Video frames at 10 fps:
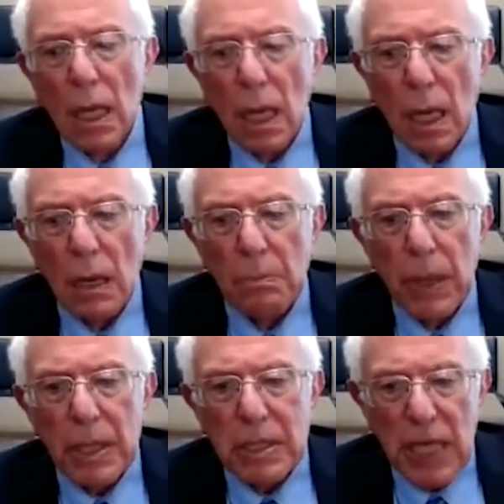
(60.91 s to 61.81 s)
Right. Uh,
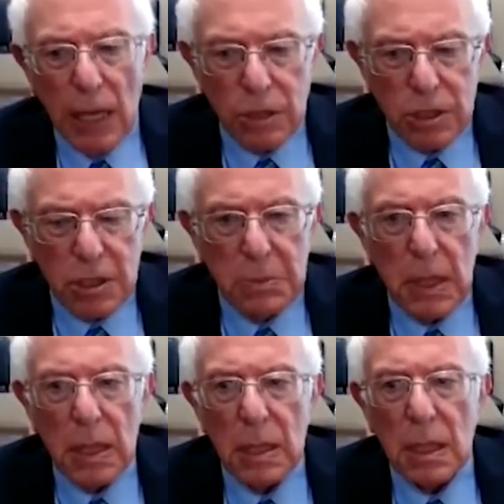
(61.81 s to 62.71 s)
but it sounds to
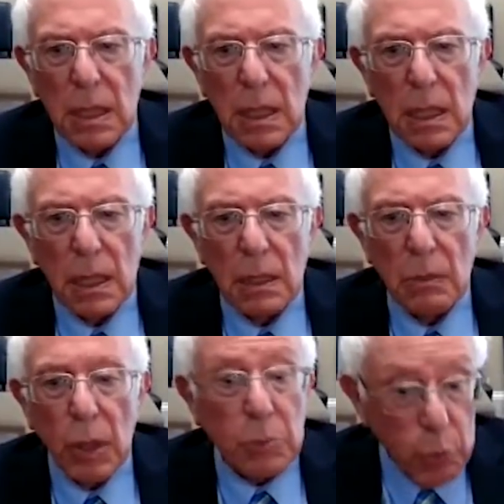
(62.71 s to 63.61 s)
me uh,
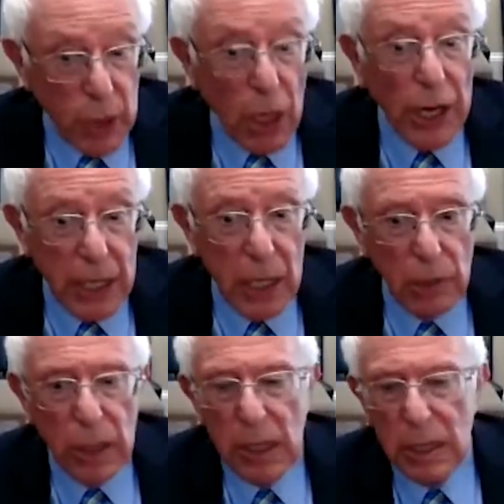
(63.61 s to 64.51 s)
what we are hearing